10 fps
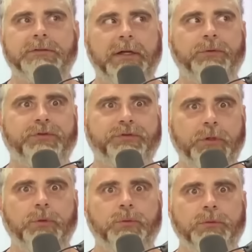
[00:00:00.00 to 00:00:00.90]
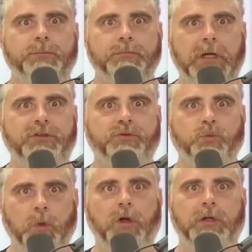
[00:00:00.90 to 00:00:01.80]
That was so much
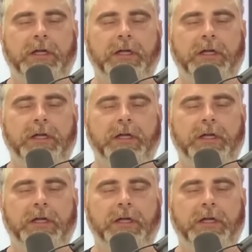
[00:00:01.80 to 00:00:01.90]
work